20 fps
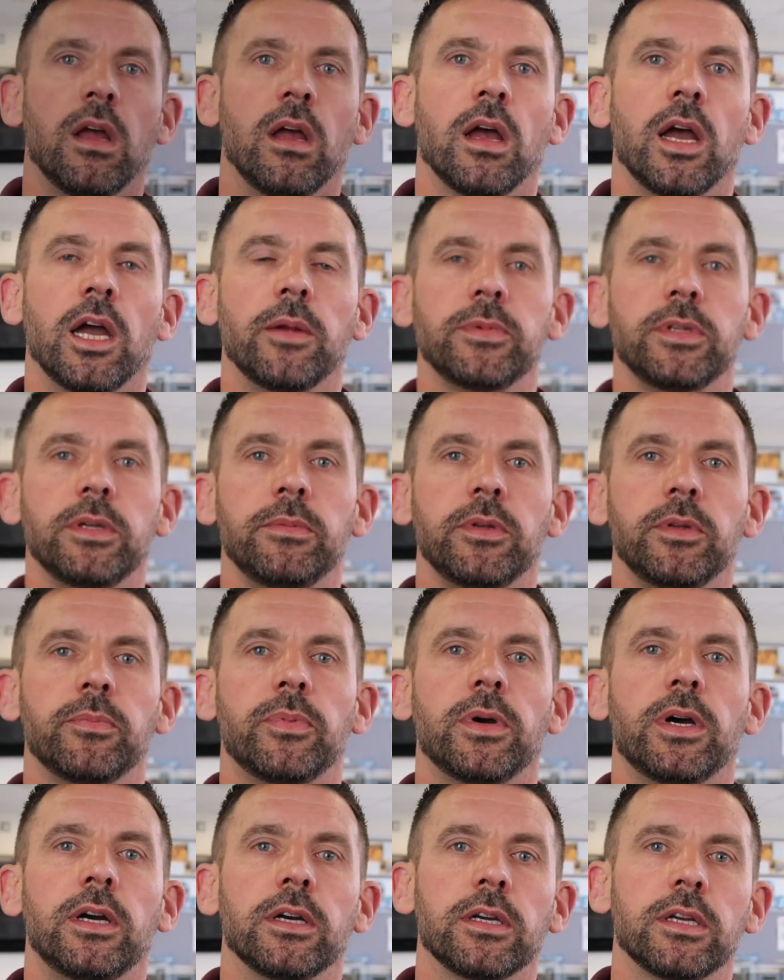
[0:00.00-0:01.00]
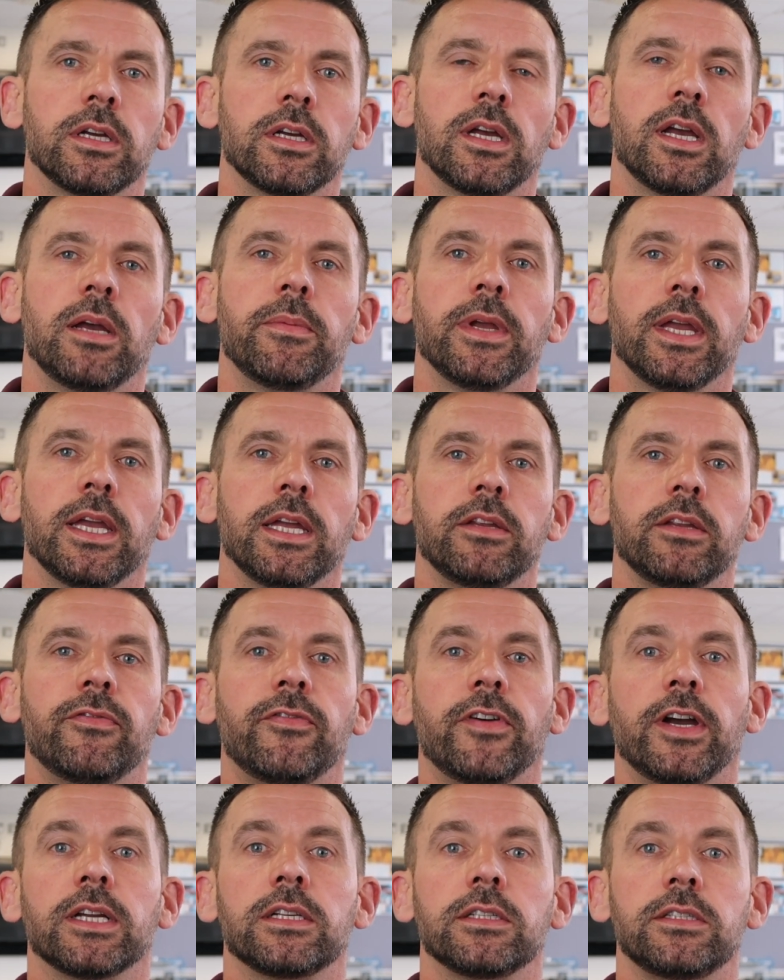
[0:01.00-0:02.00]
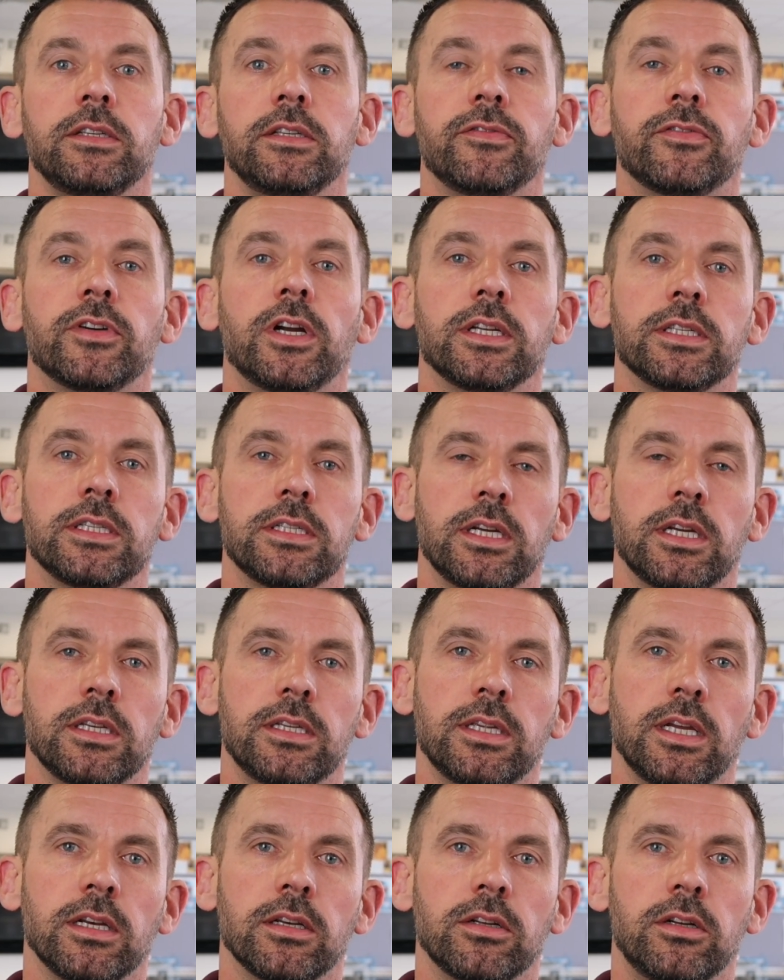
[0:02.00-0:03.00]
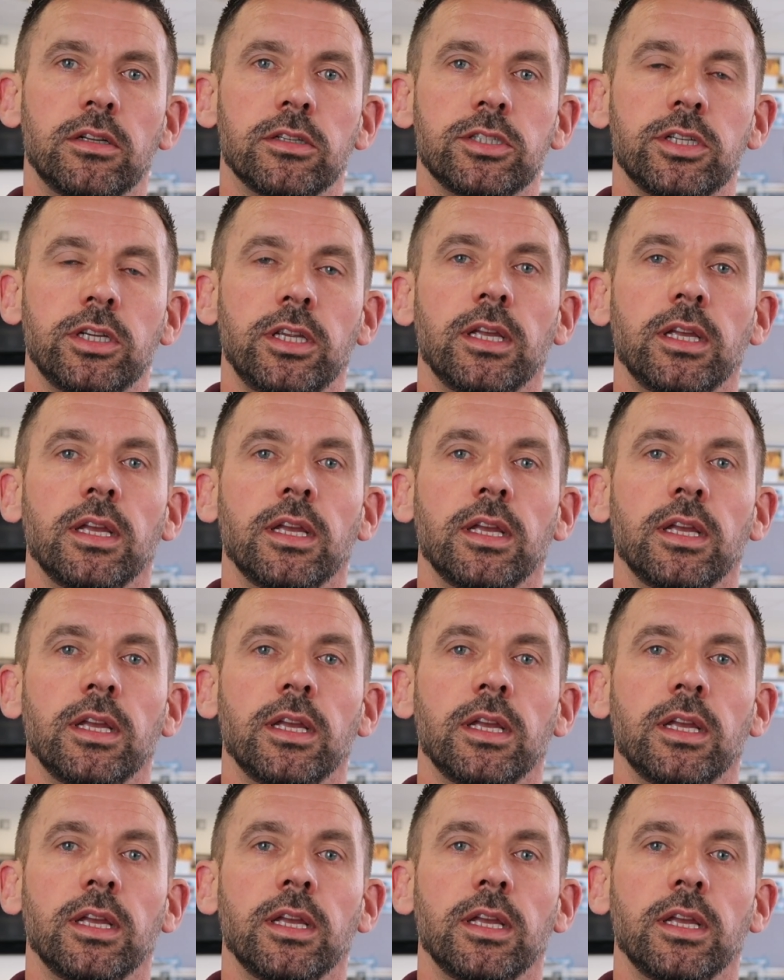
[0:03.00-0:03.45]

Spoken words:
I'm Damien Parker, I'm Head of Faculty for Art Design Technology